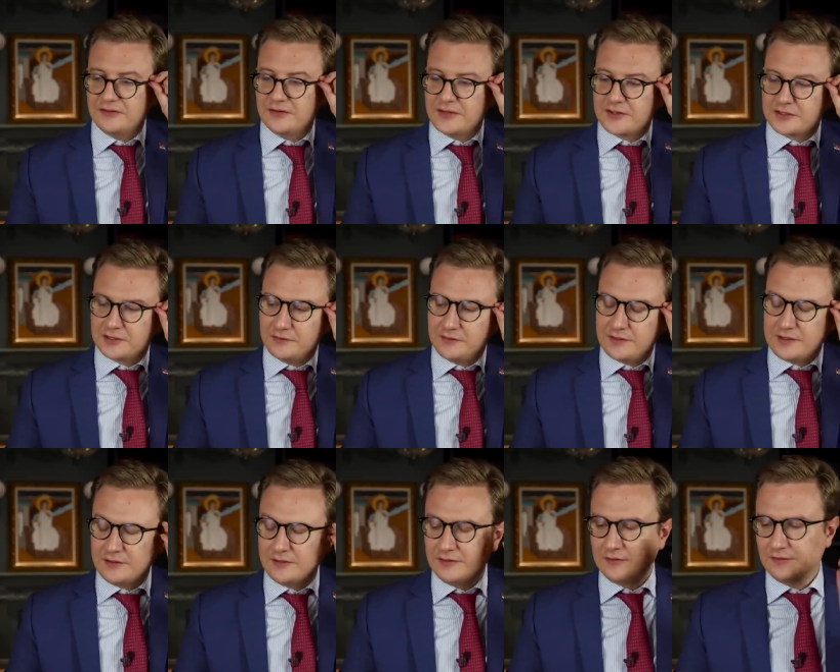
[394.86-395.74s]
don't
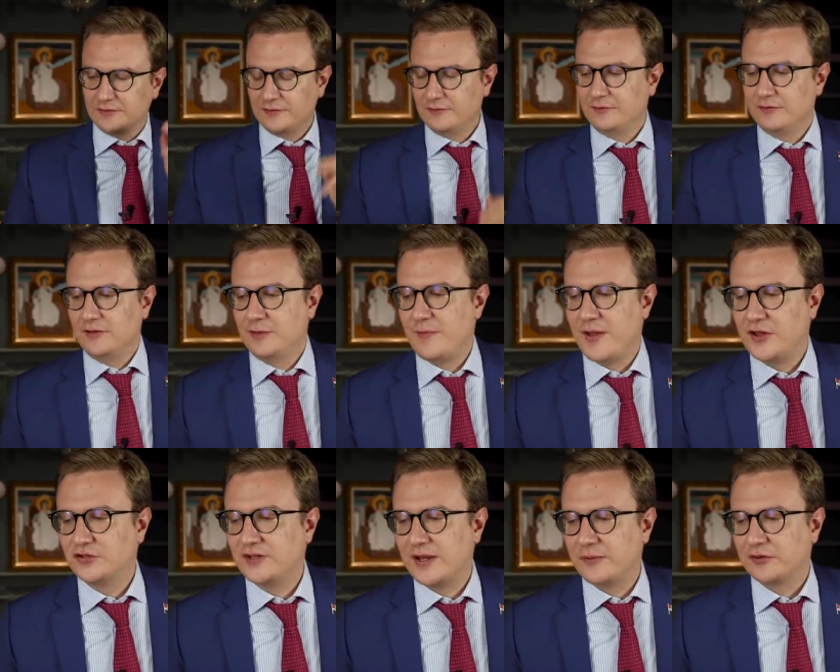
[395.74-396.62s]
necessarily
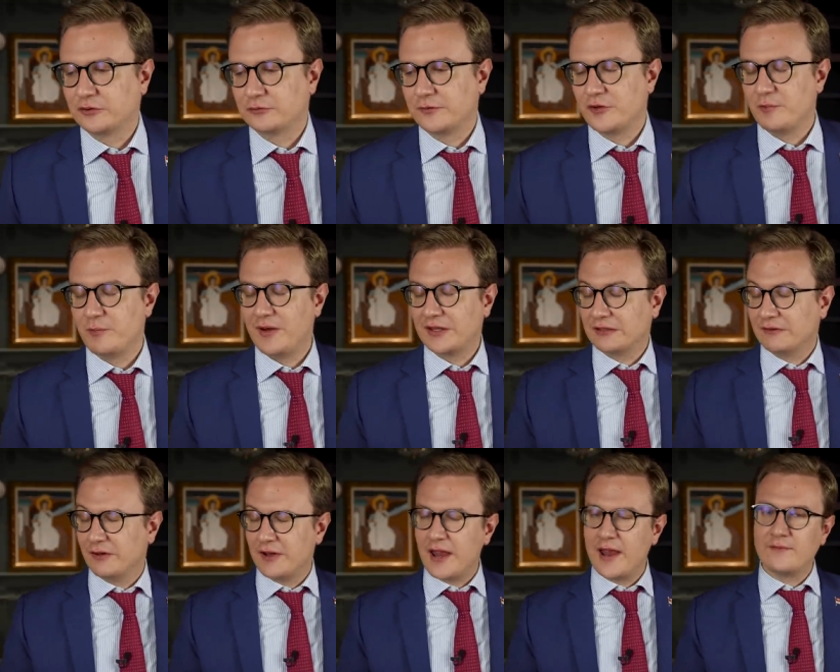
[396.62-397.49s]
imagine I would agree with
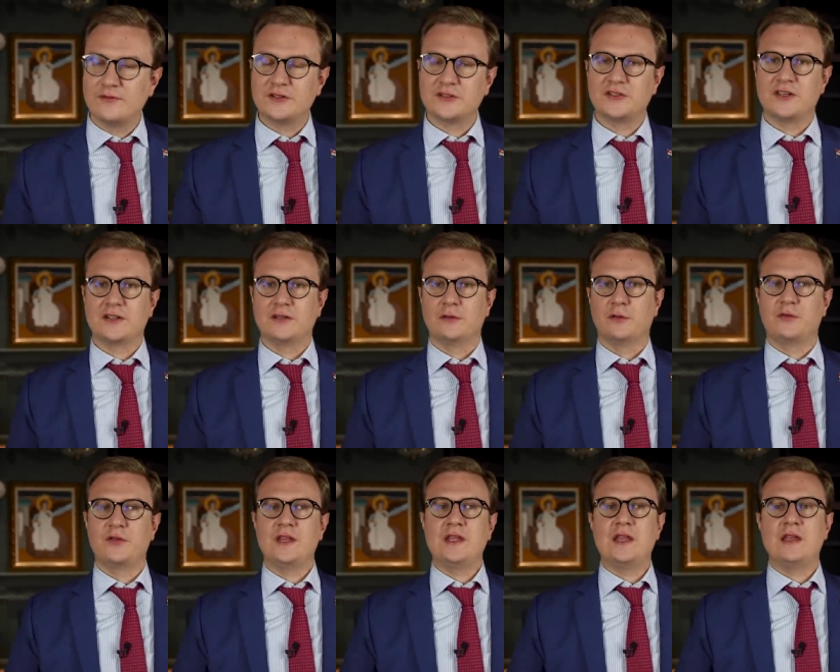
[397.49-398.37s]
Michael on every single
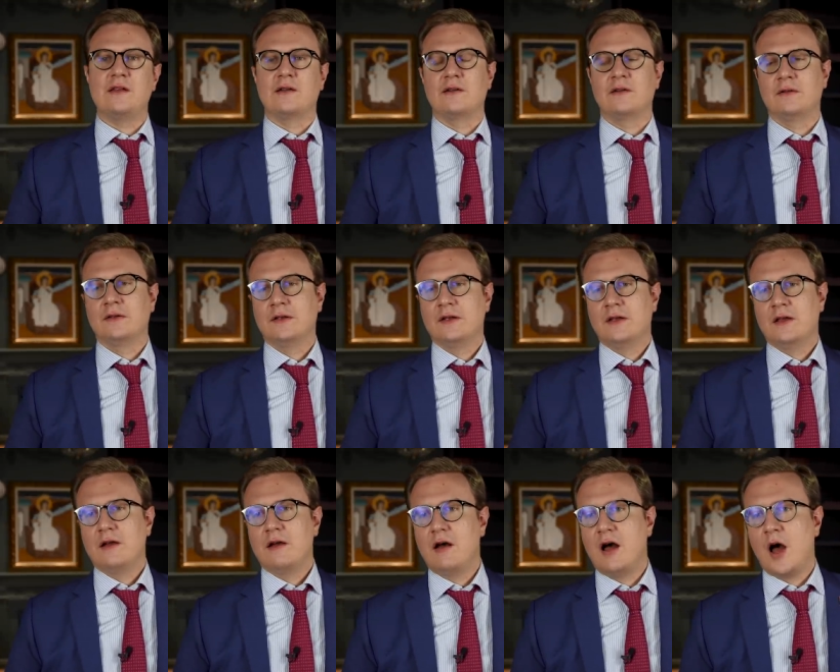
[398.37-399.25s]
thing here,
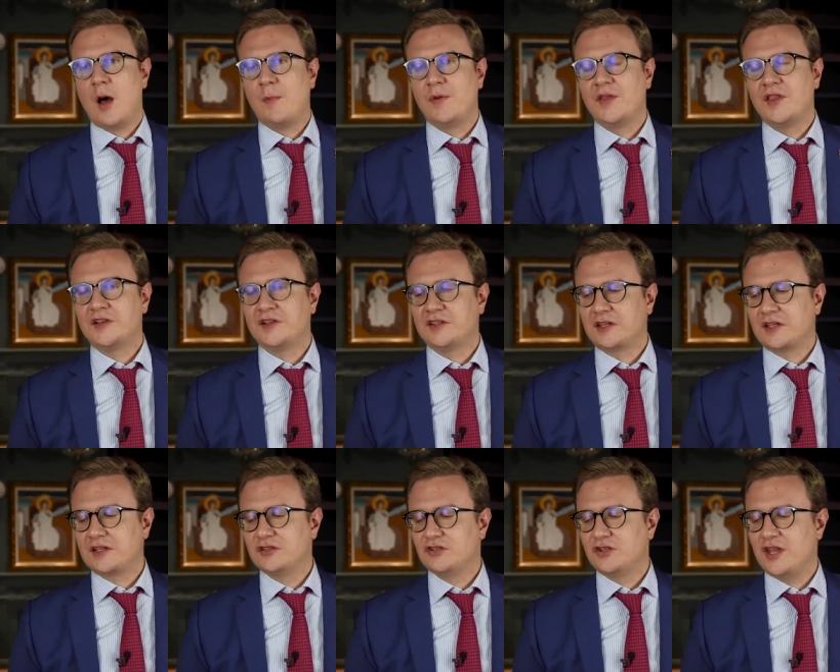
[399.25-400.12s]
but this is a
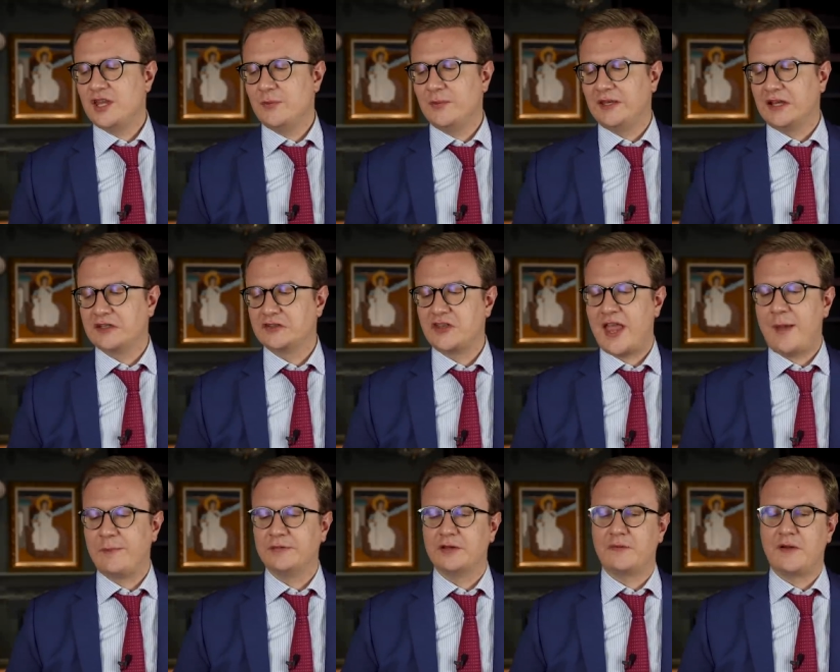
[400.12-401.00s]
continuing
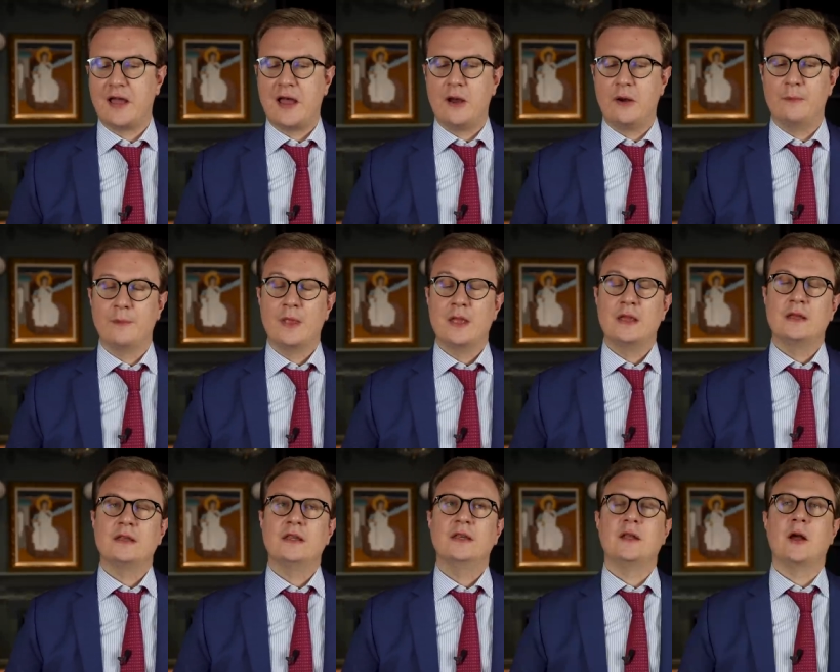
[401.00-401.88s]
example of how,
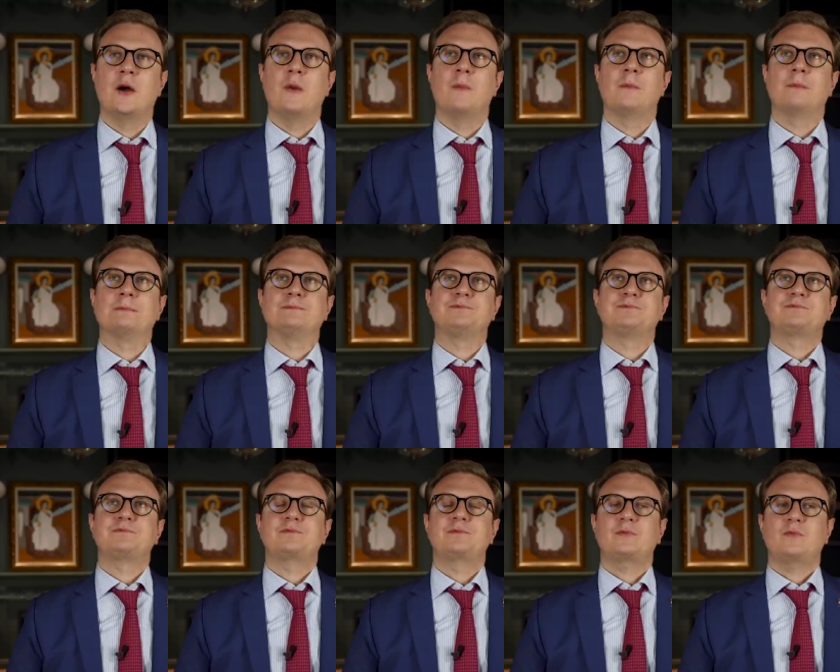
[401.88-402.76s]
you know,
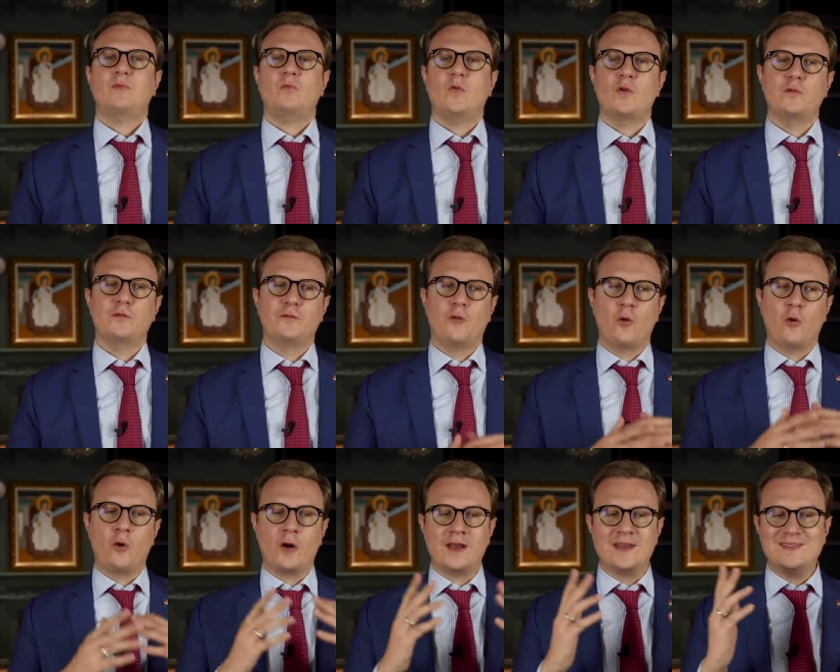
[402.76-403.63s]

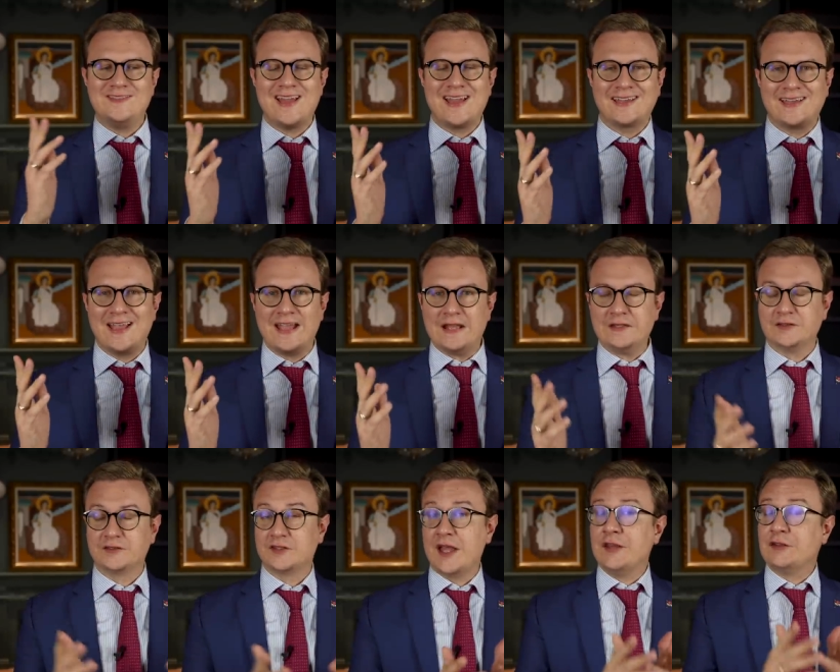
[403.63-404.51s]
for
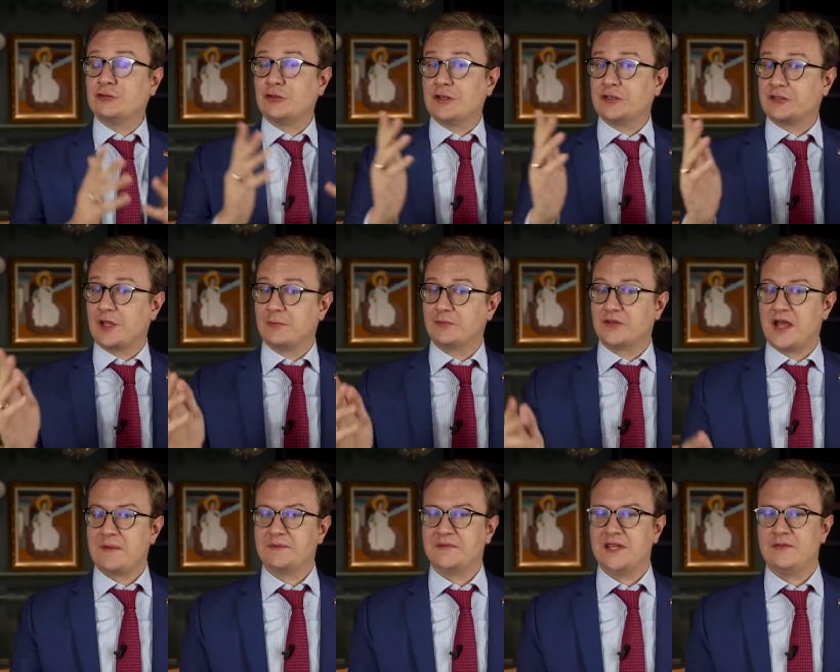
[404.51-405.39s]
decades, centuries
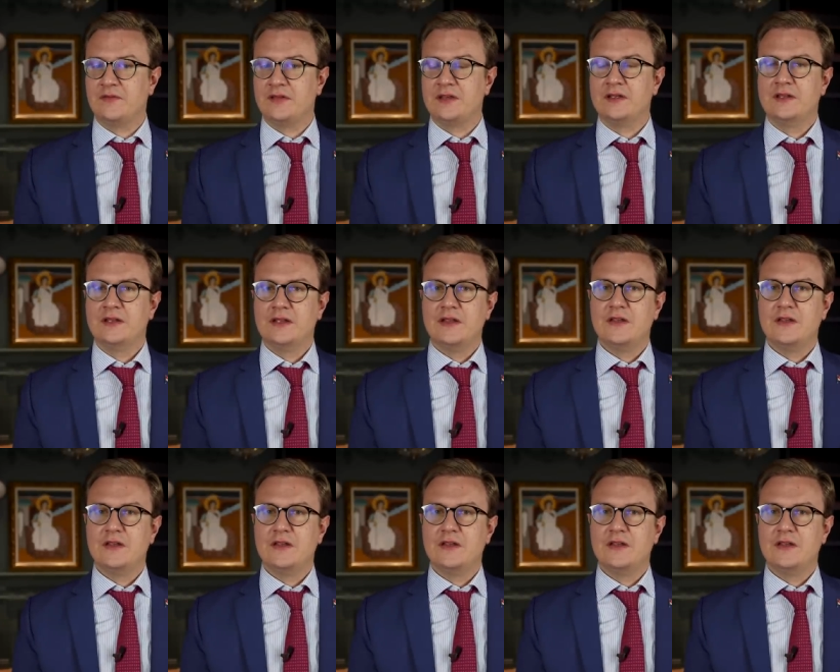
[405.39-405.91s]
sometimes even,